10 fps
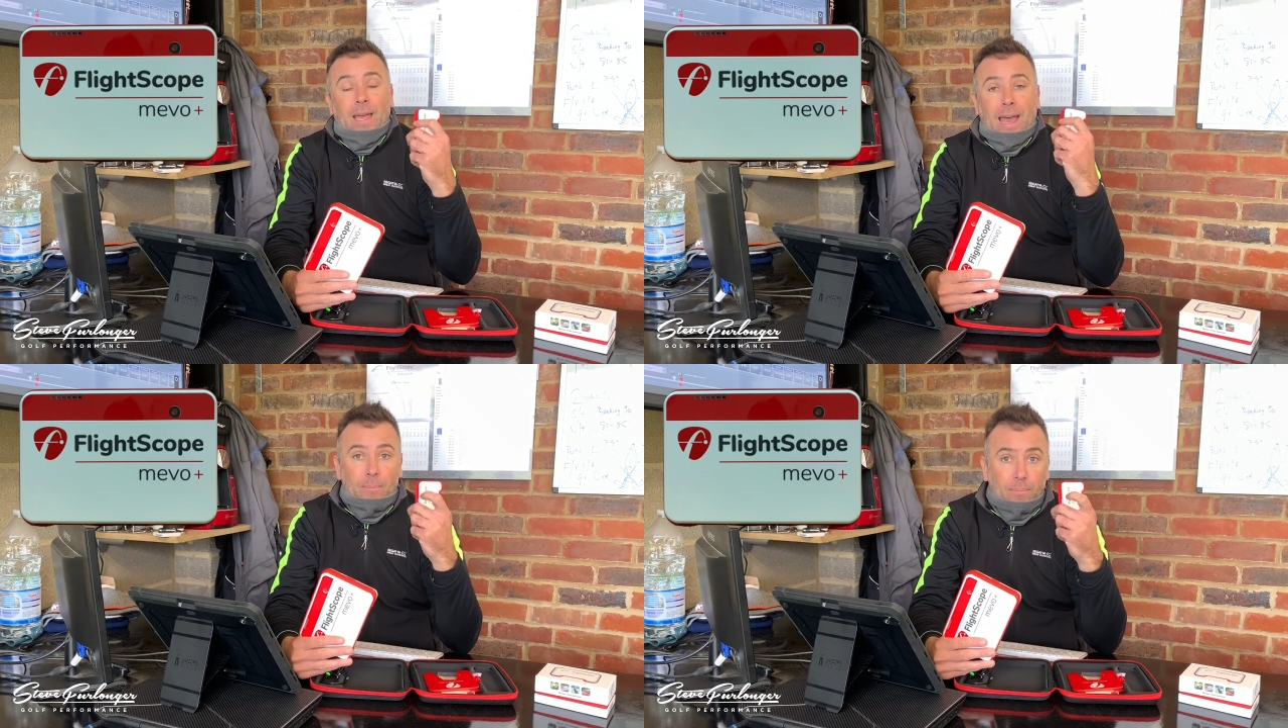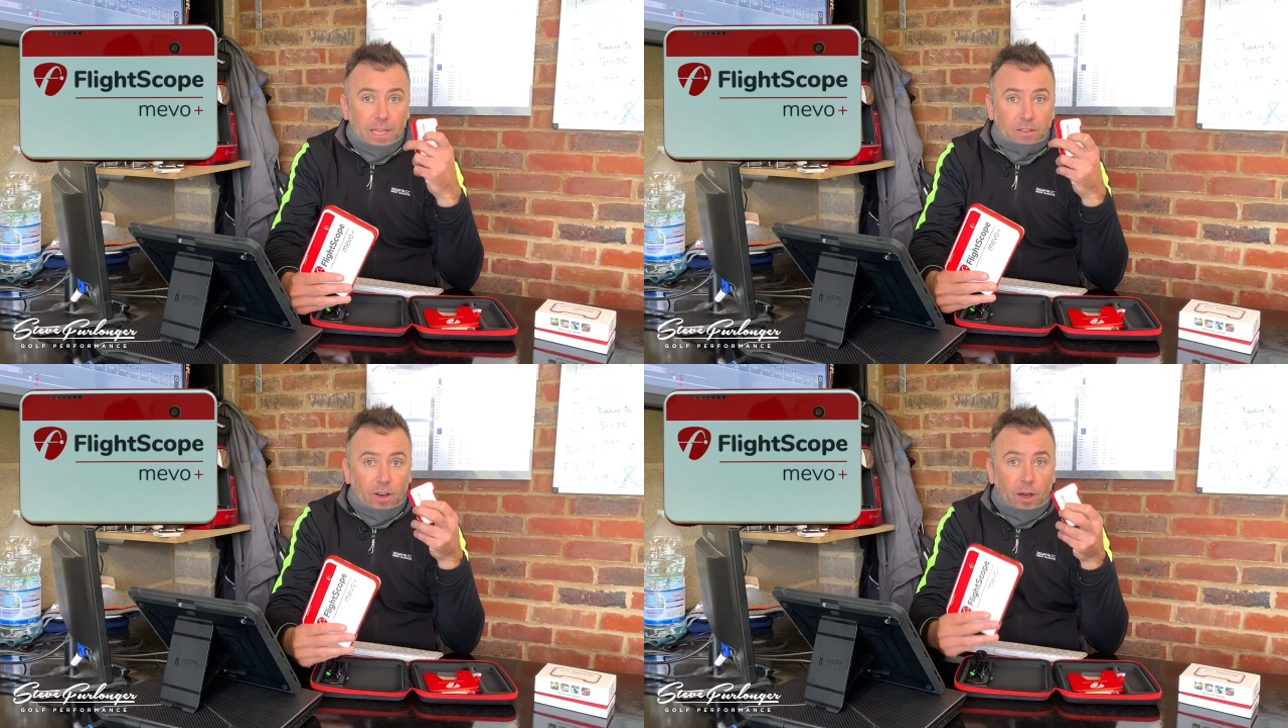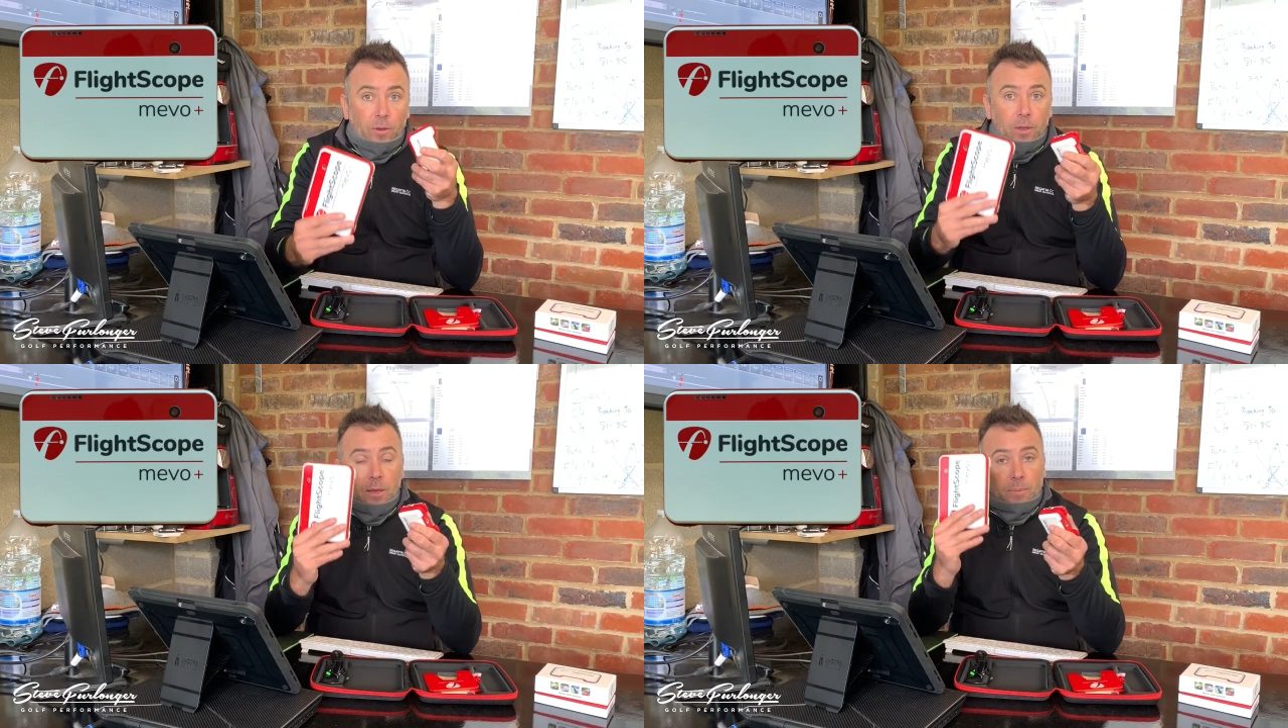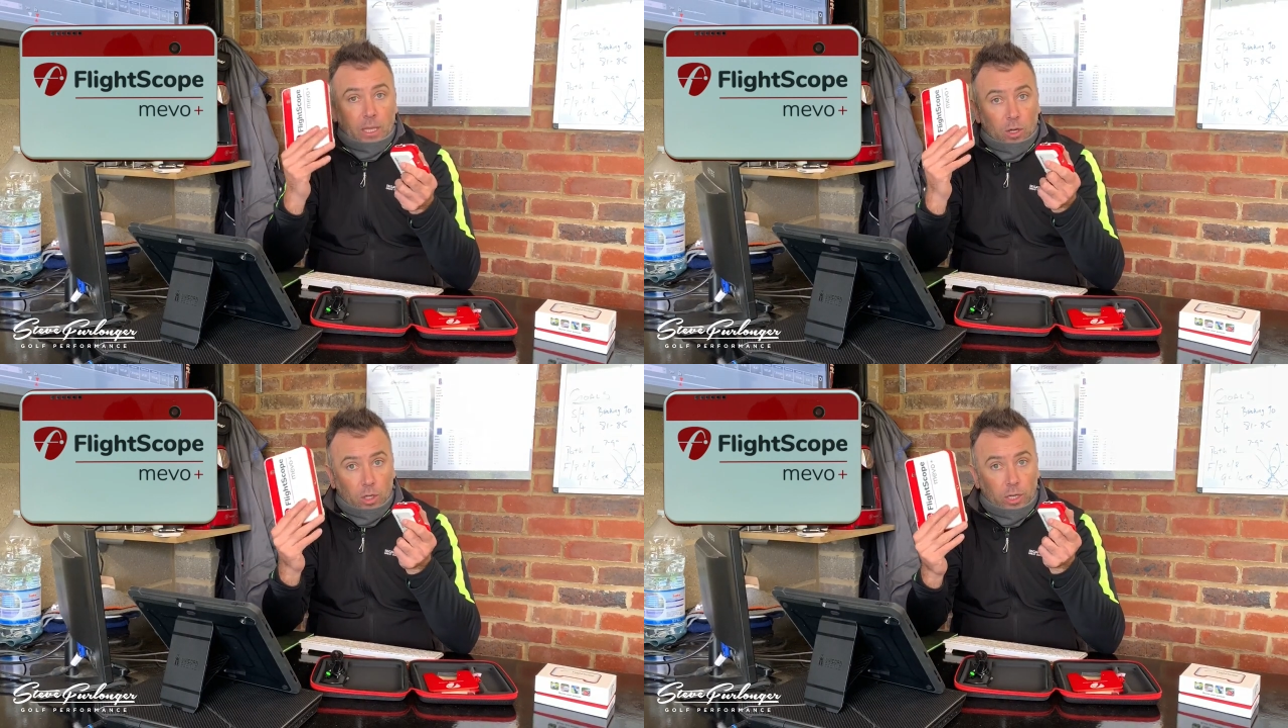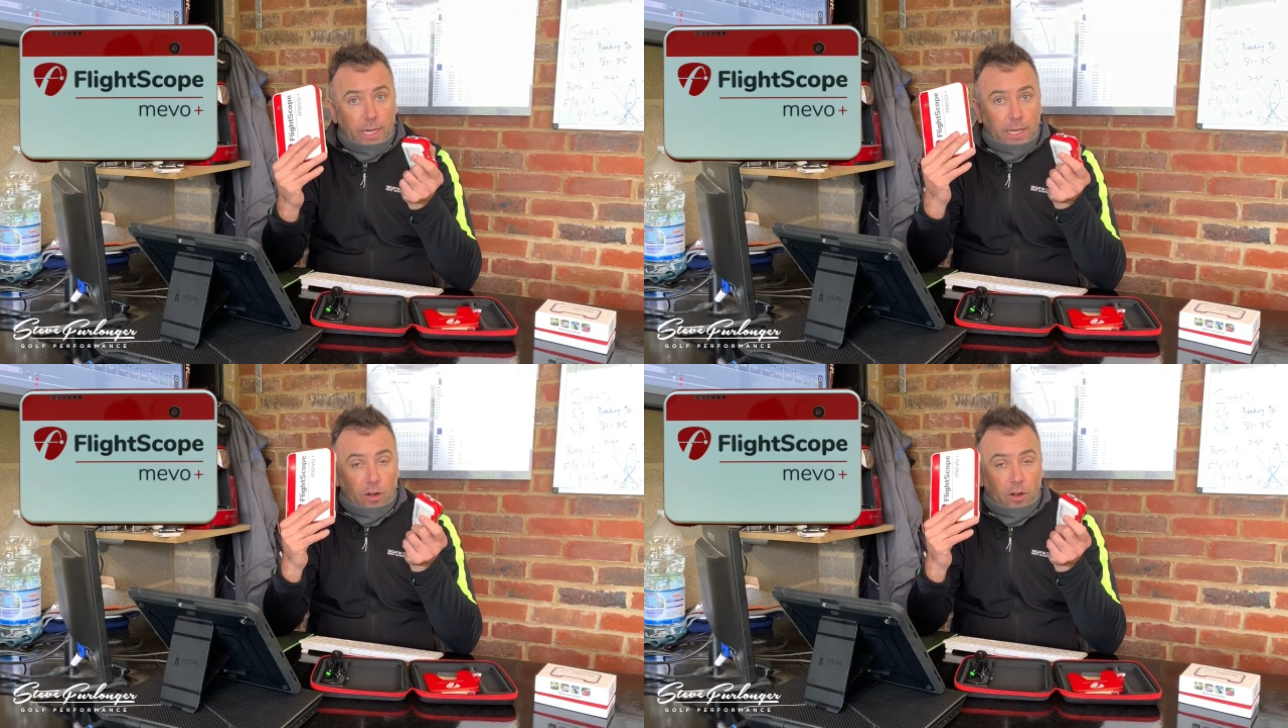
and Mevo. But you're looking at